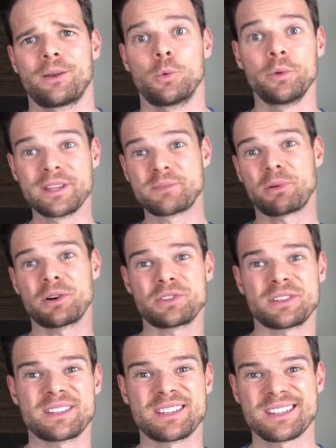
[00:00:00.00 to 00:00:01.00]
Will these
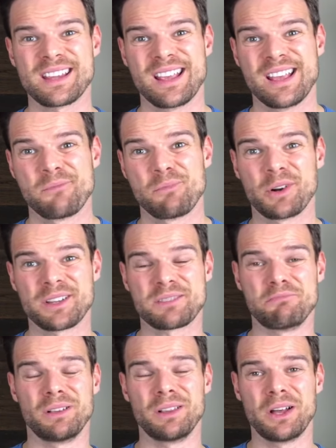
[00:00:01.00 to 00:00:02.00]
purchases put us
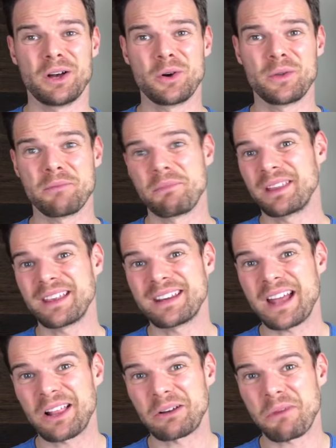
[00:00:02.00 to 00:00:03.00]
below the
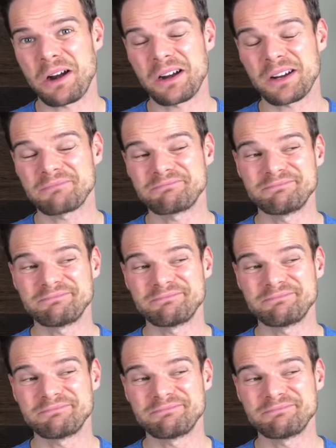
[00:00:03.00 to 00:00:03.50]
million-dollar mark?